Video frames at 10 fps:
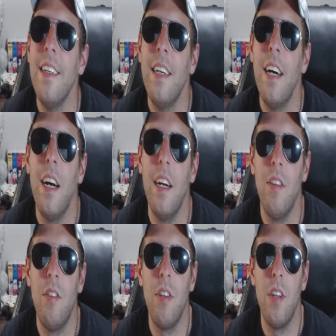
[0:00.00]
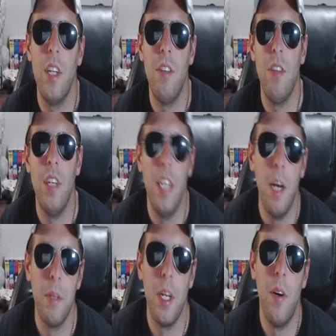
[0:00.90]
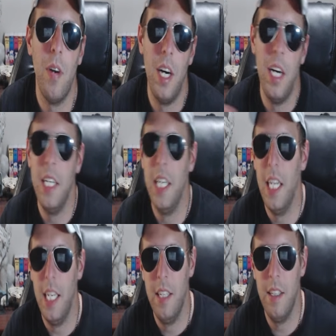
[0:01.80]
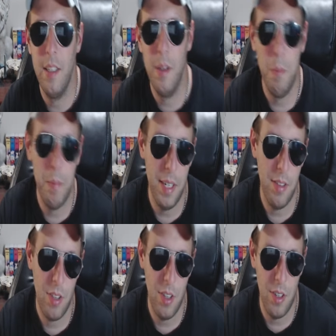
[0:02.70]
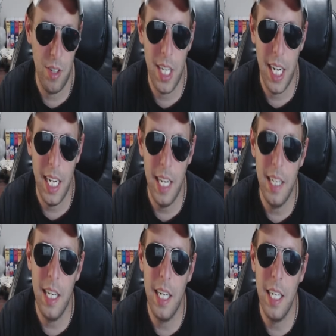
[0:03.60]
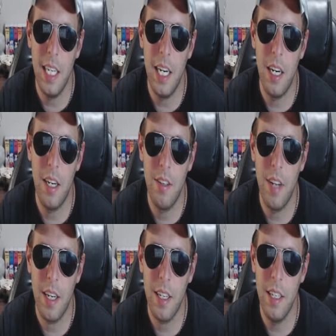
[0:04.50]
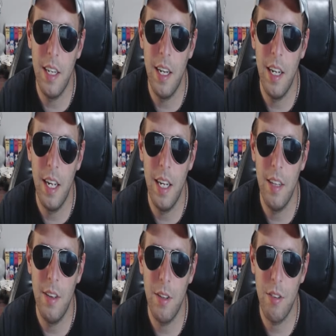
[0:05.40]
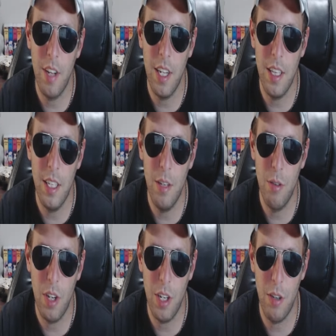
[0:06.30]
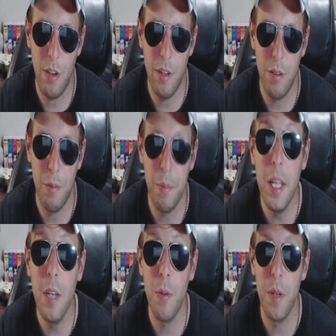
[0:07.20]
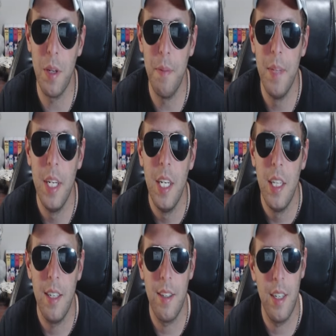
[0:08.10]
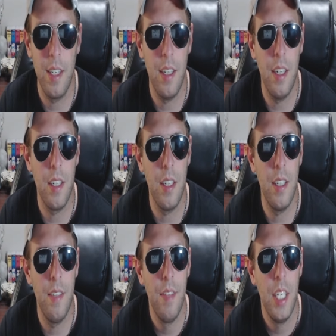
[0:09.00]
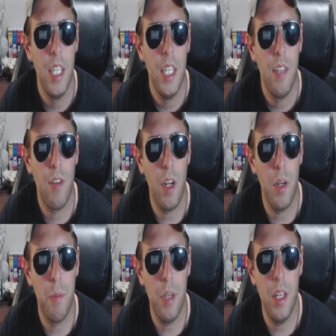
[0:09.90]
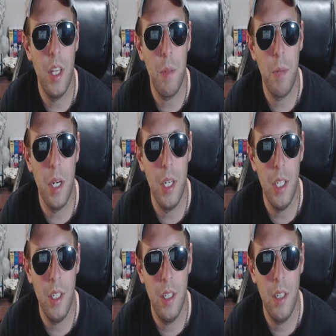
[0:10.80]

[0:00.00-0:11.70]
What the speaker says: Alright, so let's see. Yamagohan and the best girl, Kaede, are talking, and looks like the Osaka crowd's familiar with him. They're all getting along, huh? He's got a pretty thick body.